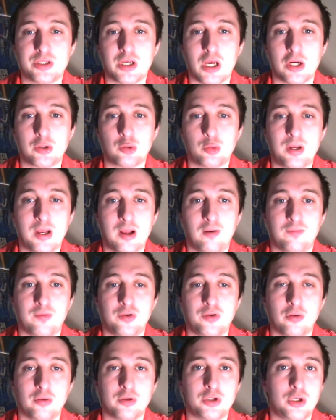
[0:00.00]
Assange will be held
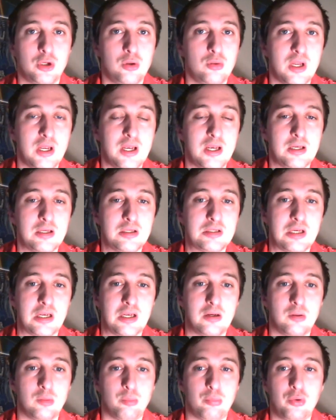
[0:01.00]
for another 2 days
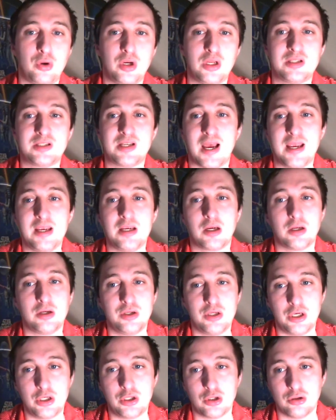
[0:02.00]
in pretty tight
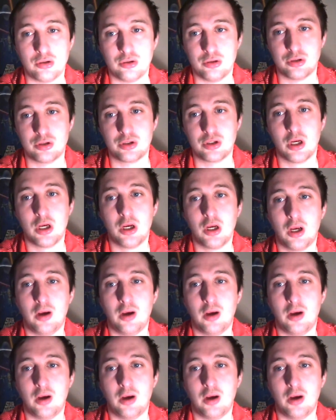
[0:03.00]
conditions.